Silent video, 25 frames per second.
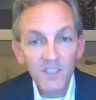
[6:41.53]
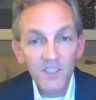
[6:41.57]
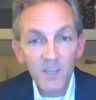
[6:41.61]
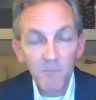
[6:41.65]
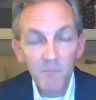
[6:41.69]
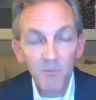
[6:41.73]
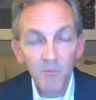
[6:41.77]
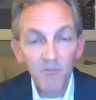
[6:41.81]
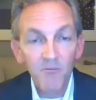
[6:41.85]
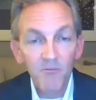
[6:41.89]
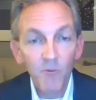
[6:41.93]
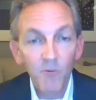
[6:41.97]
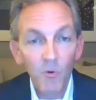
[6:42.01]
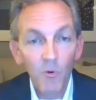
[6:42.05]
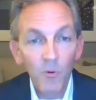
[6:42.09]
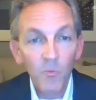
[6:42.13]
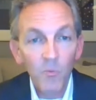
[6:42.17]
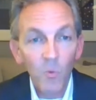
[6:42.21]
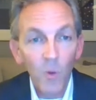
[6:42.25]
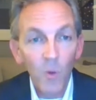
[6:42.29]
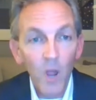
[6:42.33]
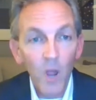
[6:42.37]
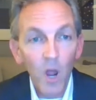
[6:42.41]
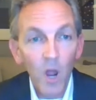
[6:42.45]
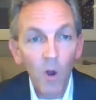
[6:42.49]
that performed
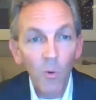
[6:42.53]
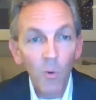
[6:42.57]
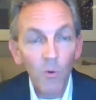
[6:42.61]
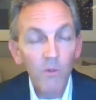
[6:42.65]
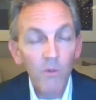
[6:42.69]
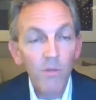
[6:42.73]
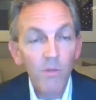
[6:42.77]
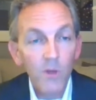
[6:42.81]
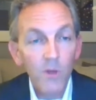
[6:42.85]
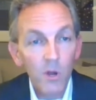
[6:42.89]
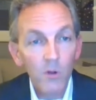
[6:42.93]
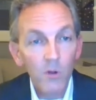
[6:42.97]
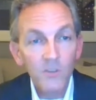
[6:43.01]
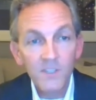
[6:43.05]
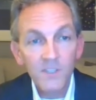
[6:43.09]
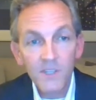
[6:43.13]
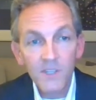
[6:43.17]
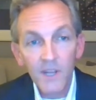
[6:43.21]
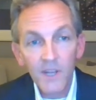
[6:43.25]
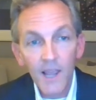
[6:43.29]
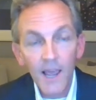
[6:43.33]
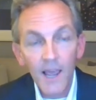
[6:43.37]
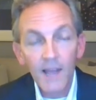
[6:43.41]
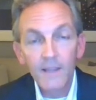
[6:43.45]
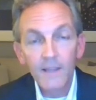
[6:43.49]
well were those that
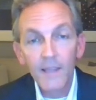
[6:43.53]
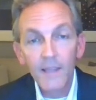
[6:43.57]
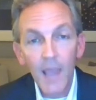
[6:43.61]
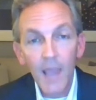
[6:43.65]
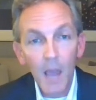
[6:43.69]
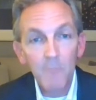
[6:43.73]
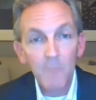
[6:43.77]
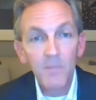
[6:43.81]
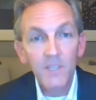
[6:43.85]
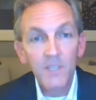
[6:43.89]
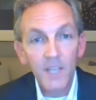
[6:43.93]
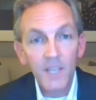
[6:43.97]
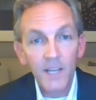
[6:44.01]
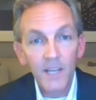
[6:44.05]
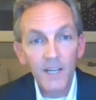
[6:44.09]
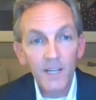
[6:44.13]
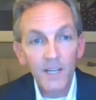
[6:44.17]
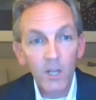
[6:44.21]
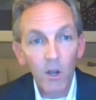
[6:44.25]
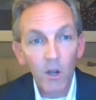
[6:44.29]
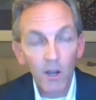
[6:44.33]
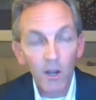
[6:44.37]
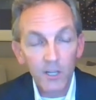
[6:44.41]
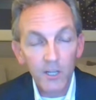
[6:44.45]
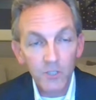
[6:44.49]
had capitated
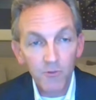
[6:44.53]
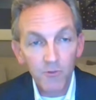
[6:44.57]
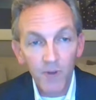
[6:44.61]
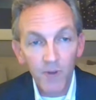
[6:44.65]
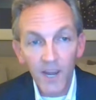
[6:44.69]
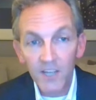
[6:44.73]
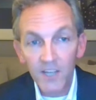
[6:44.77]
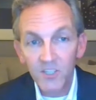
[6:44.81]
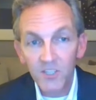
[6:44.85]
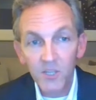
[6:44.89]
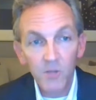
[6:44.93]
contracts,